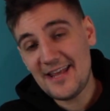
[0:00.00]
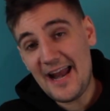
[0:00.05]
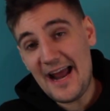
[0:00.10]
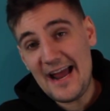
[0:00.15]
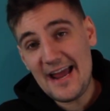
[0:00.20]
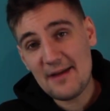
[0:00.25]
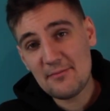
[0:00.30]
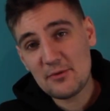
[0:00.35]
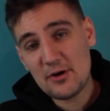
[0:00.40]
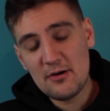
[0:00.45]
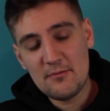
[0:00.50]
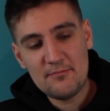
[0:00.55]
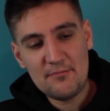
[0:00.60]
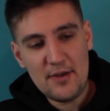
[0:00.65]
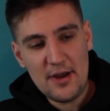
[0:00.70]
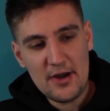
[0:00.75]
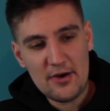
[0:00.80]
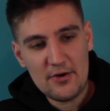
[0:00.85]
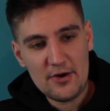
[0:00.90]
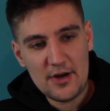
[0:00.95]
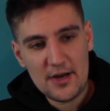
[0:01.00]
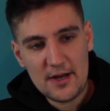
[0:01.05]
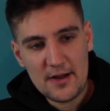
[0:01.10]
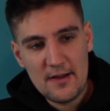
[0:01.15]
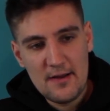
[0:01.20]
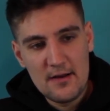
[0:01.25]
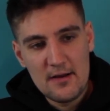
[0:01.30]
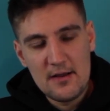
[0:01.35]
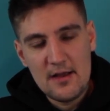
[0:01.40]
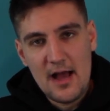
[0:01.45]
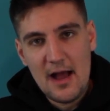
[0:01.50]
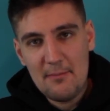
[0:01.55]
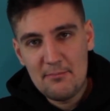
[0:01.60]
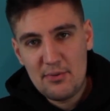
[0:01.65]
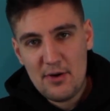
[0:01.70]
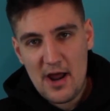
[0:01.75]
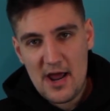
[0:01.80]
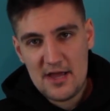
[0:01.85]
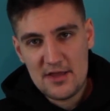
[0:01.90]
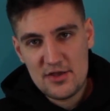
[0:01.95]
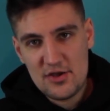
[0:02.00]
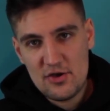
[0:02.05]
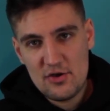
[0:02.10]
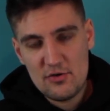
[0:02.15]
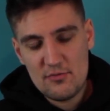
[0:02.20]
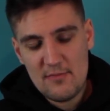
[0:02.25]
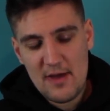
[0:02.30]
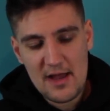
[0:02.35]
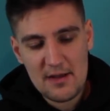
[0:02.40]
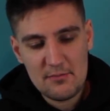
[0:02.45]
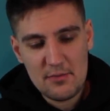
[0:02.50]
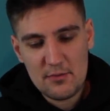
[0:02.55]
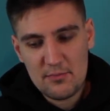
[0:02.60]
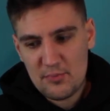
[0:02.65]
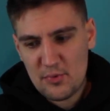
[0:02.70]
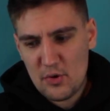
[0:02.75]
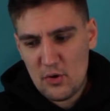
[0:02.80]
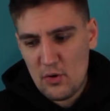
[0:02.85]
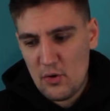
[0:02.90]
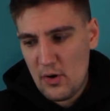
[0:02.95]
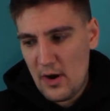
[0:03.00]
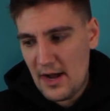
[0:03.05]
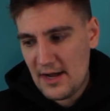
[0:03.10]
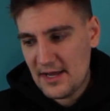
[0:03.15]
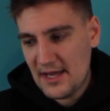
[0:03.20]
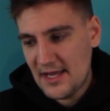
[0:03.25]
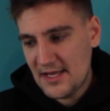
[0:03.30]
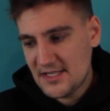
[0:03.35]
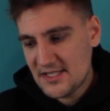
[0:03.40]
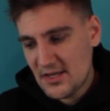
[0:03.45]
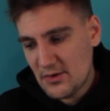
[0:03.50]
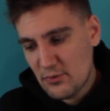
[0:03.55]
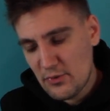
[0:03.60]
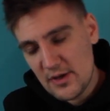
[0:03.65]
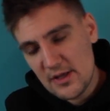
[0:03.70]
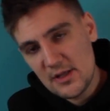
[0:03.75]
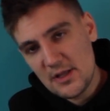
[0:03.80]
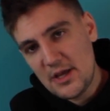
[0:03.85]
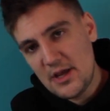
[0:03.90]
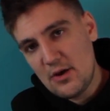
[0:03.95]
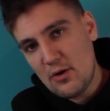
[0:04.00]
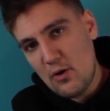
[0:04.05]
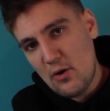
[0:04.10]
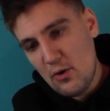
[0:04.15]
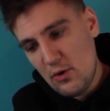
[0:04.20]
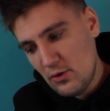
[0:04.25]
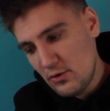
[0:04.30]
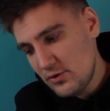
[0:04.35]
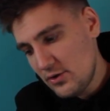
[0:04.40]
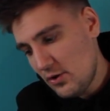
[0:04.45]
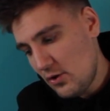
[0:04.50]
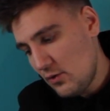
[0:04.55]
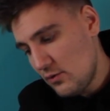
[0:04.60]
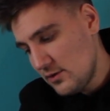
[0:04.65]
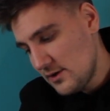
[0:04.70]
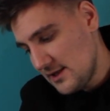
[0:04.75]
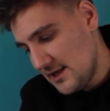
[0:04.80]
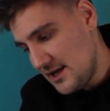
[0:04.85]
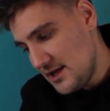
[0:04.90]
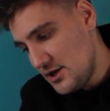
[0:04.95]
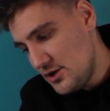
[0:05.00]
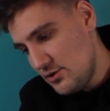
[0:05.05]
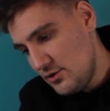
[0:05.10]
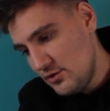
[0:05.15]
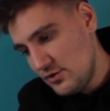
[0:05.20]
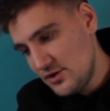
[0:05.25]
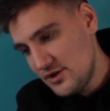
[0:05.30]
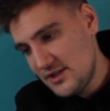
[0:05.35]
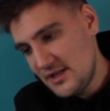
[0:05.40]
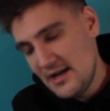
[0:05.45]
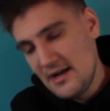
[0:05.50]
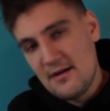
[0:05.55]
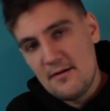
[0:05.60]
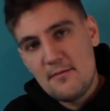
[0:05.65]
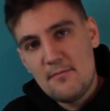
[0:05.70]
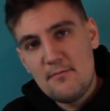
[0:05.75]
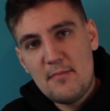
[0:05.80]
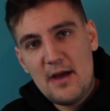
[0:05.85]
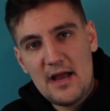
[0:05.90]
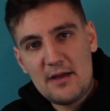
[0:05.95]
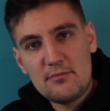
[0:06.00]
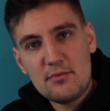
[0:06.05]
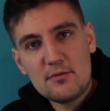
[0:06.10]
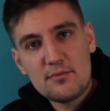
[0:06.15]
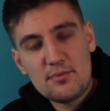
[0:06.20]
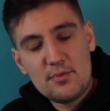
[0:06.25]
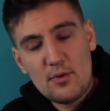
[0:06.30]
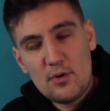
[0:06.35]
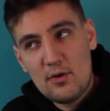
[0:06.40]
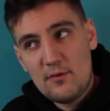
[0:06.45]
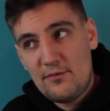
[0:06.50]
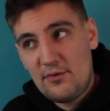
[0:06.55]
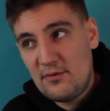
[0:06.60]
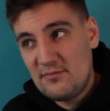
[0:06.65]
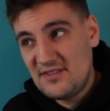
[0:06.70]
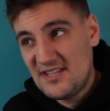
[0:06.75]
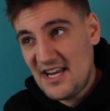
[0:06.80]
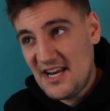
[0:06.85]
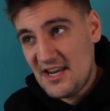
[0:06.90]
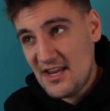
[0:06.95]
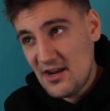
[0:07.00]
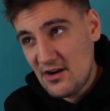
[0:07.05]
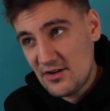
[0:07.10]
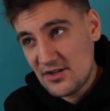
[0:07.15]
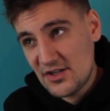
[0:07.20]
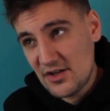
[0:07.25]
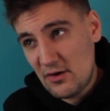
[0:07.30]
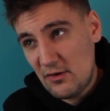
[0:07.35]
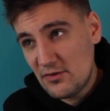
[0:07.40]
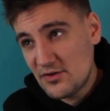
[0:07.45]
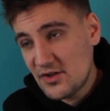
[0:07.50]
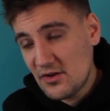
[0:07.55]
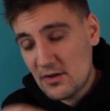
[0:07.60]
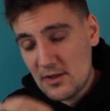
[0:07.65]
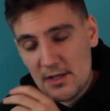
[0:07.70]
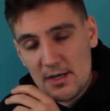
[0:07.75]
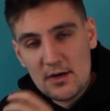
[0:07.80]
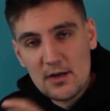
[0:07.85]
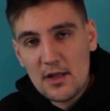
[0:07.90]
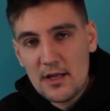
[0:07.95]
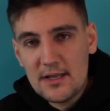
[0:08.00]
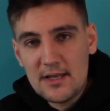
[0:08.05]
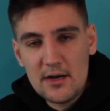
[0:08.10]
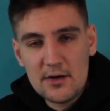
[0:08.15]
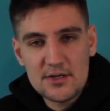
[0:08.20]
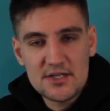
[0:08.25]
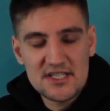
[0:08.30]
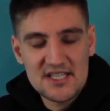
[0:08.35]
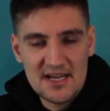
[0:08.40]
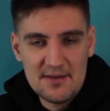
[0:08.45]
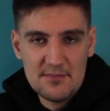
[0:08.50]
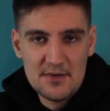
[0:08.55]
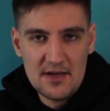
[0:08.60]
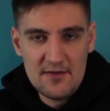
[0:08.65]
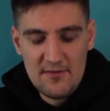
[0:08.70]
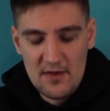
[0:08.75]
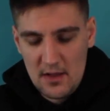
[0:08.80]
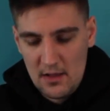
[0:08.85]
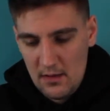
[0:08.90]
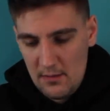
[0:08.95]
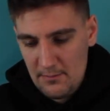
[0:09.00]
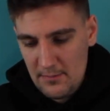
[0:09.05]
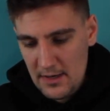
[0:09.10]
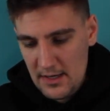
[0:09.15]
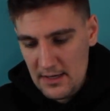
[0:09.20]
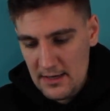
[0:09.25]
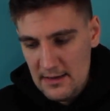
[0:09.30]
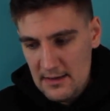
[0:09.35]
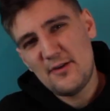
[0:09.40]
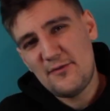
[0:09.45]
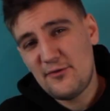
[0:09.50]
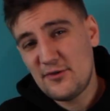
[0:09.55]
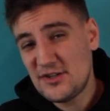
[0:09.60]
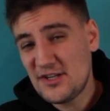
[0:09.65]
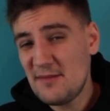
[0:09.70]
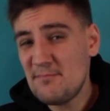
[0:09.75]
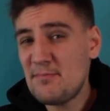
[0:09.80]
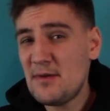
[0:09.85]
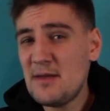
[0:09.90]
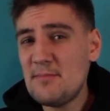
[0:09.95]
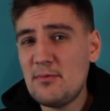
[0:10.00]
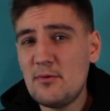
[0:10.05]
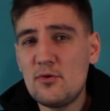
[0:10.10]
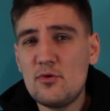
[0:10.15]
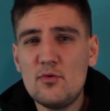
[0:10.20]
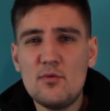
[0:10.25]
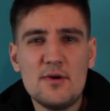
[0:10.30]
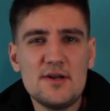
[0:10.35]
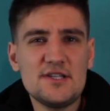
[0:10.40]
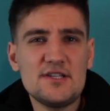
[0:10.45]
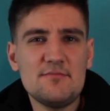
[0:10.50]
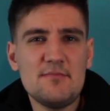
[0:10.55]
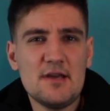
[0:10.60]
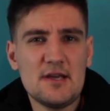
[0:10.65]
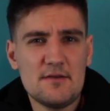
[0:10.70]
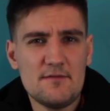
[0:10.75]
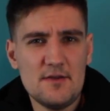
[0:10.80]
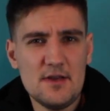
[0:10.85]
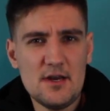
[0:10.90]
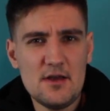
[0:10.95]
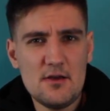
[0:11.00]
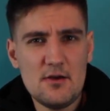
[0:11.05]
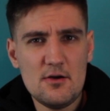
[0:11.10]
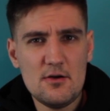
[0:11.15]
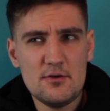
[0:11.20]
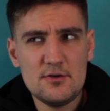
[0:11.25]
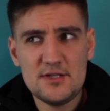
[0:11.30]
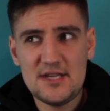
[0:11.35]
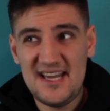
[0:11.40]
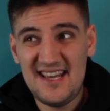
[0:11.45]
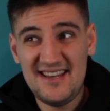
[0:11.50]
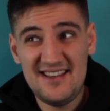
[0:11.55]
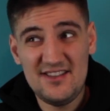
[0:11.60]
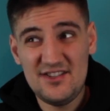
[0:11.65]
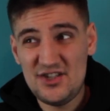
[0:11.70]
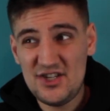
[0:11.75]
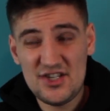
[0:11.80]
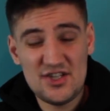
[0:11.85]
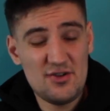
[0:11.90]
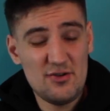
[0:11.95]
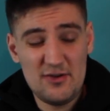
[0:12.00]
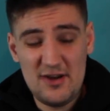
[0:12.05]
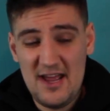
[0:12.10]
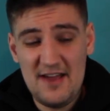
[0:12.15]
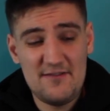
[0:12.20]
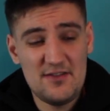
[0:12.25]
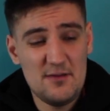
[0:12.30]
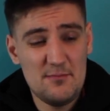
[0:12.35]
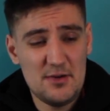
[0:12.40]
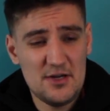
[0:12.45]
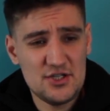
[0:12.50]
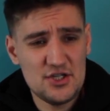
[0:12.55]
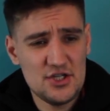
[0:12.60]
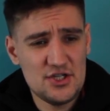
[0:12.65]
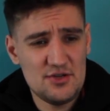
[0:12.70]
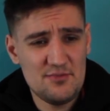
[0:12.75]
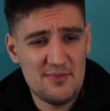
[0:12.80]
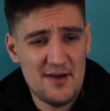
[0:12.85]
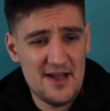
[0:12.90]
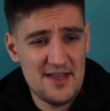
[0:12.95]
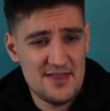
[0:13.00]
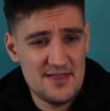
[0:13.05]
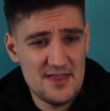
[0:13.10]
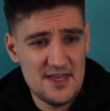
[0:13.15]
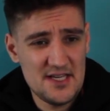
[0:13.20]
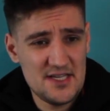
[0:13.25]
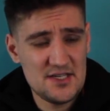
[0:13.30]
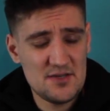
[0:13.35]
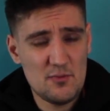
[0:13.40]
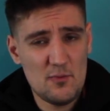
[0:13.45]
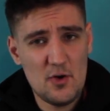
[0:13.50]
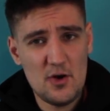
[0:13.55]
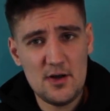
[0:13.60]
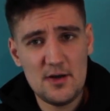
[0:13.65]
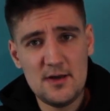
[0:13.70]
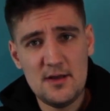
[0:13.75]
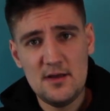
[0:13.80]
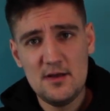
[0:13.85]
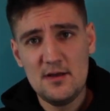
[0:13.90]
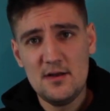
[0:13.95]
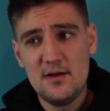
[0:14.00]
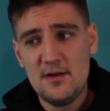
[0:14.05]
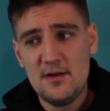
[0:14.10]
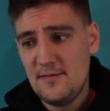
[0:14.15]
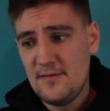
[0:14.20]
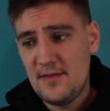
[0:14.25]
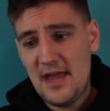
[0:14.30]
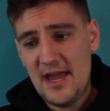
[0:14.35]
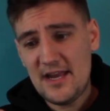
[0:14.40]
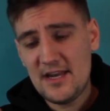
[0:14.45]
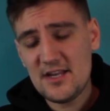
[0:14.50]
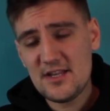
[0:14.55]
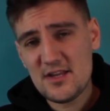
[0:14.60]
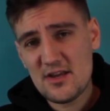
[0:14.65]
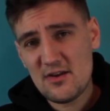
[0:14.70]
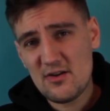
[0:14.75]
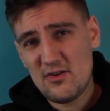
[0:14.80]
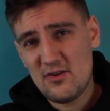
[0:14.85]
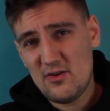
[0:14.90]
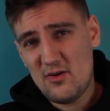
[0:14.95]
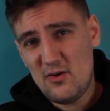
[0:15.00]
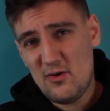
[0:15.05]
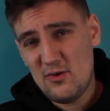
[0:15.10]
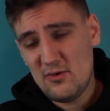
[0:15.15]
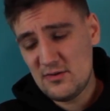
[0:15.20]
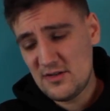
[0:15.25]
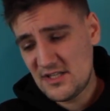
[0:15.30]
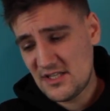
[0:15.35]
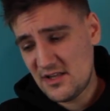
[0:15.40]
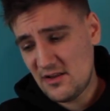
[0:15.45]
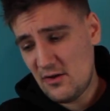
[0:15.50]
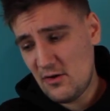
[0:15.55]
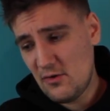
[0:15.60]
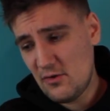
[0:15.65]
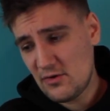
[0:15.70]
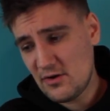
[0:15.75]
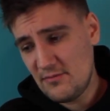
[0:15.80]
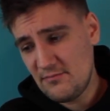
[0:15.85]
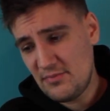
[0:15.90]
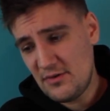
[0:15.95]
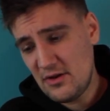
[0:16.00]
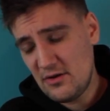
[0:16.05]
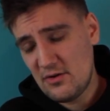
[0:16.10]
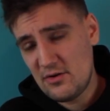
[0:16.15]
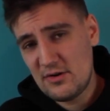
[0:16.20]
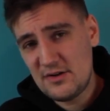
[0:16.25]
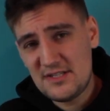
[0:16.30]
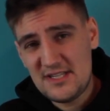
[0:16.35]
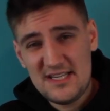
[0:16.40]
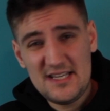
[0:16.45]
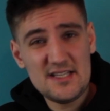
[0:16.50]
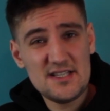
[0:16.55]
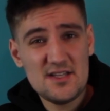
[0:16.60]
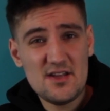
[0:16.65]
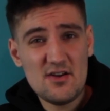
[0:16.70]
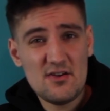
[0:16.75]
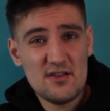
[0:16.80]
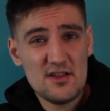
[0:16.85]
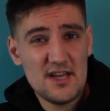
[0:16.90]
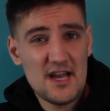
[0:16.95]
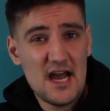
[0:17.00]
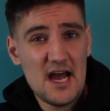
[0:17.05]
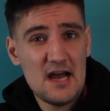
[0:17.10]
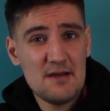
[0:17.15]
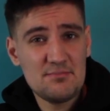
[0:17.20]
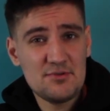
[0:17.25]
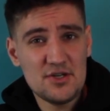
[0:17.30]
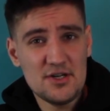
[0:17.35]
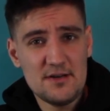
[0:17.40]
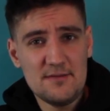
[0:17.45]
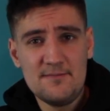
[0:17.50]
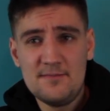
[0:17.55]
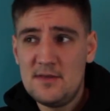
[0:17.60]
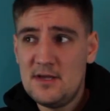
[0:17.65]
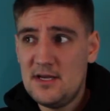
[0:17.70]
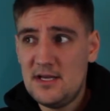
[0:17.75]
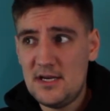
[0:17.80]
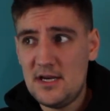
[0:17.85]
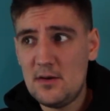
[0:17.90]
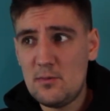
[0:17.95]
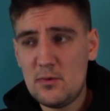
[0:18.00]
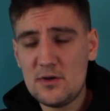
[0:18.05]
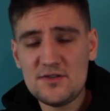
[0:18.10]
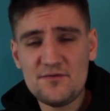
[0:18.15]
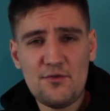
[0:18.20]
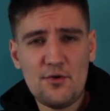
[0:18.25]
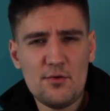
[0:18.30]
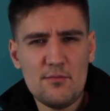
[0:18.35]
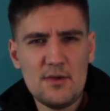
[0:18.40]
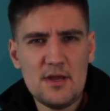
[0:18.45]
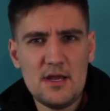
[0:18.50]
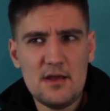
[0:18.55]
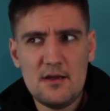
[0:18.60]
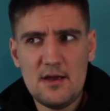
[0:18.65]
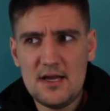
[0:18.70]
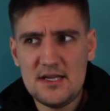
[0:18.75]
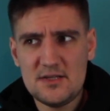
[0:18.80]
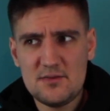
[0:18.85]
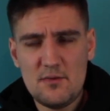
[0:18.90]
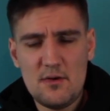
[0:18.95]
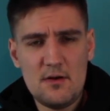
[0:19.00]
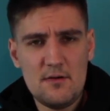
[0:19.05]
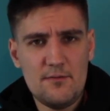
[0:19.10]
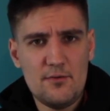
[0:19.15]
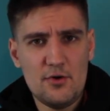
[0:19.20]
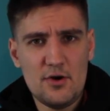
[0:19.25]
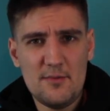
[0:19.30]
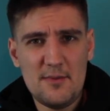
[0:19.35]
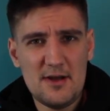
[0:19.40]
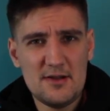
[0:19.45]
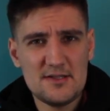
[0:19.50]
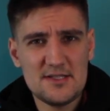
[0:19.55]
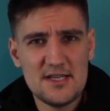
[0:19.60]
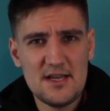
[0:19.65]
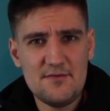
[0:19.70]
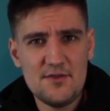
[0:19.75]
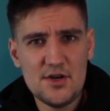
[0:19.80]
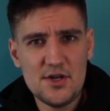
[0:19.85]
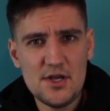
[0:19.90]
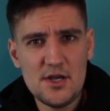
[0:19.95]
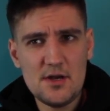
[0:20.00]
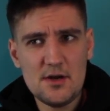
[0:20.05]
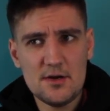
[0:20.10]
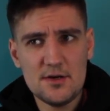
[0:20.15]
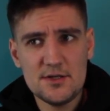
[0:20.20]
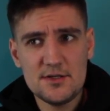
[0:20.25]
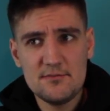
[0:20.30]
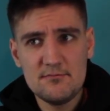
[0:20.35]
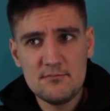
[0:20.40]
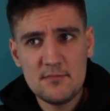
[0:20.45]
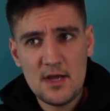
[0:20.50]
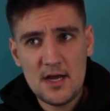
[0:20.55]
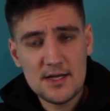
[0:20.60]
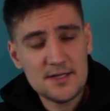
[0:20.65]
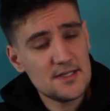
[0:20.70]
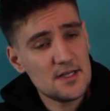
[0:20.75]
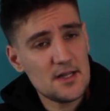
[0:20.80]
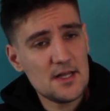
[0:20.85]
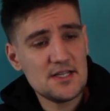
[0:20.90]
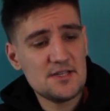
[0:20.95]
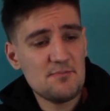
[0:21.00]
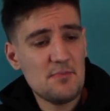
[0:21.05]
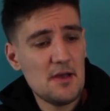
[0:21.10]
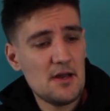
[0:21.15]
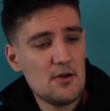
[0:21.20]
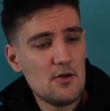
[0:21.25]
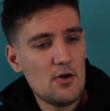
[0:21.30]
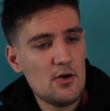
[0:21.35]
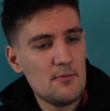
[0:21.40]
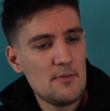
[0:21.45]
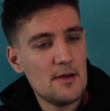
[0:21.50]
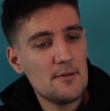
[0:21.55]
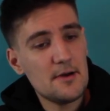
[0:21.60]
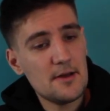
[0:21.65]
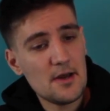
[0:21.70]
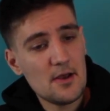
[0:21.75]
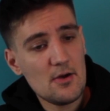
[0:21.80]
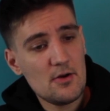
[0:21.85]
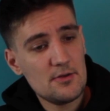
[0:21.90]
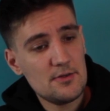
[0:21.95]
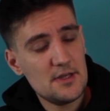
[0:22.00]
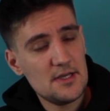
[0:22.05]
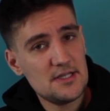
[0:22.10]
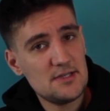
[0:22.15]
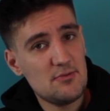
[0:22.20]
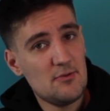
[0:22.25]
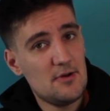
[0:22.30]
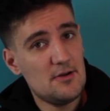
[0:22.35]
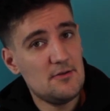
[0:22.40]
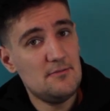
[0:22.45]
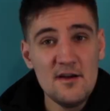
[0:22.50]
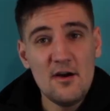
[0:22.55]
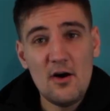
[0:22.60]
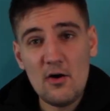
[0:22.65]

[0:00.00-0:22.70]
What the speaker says: that I am comparing a brand new MacBook Pro against a really old, overly used MacBook Pro from 10 years ago, so clearly there's some development. But for some people who want to make videos and just don't have the budget to buy this one, editing on old, slow computers is the only option, and it was for me as well for about 7 years, until I spent all my money on this one.